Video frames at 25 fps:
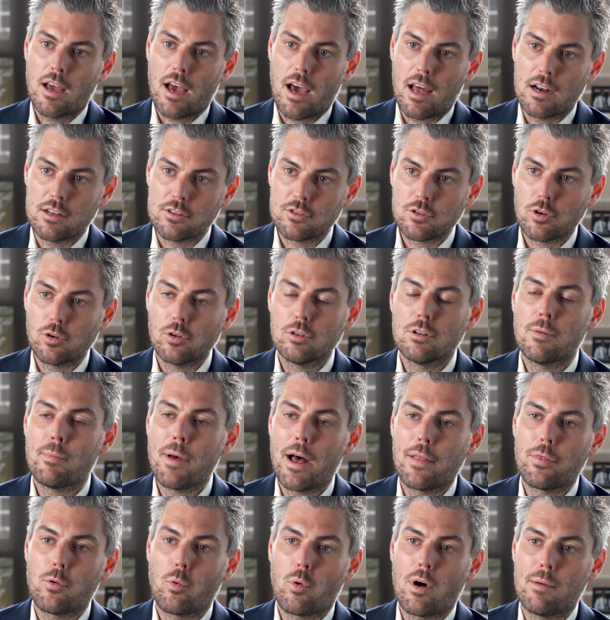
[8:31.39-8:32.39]
and it's all
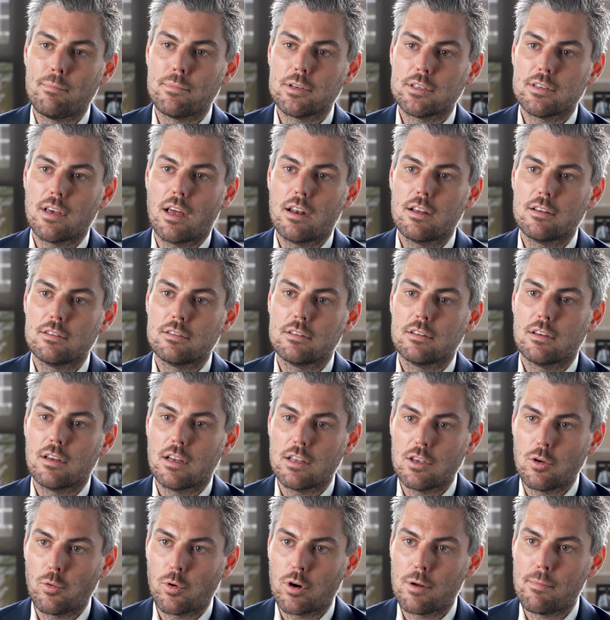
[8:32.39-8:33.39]
about the 1%ers,
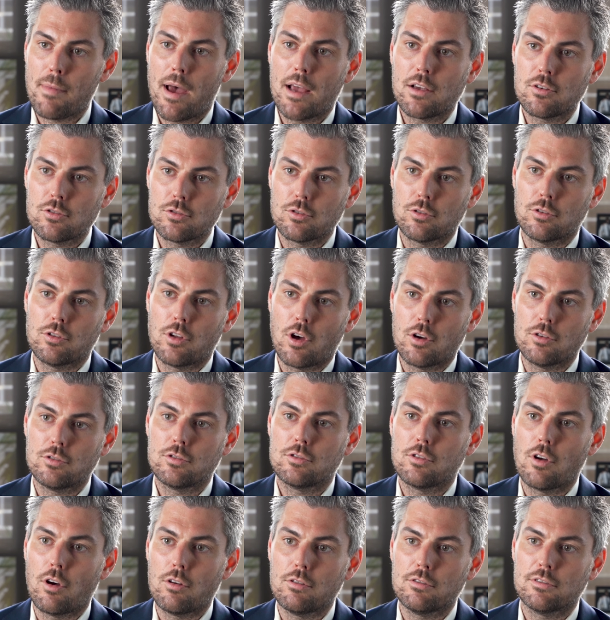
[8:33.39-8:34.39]
and you want to make sure no
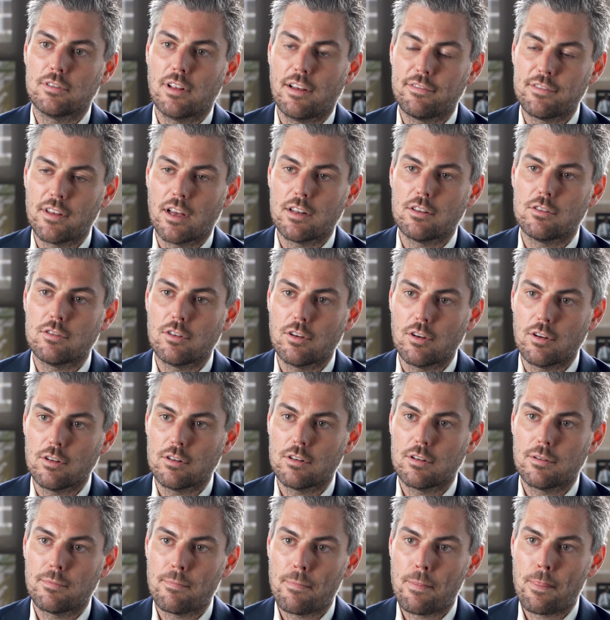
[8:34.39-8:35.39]
stone is left
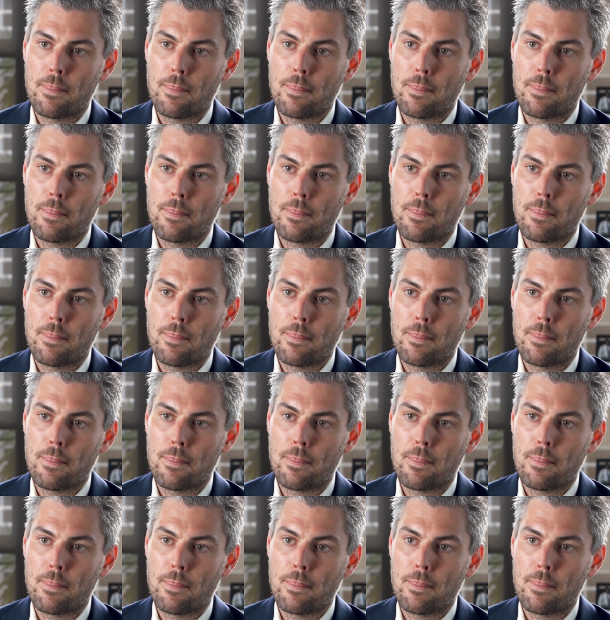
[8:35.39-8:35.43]
unturned.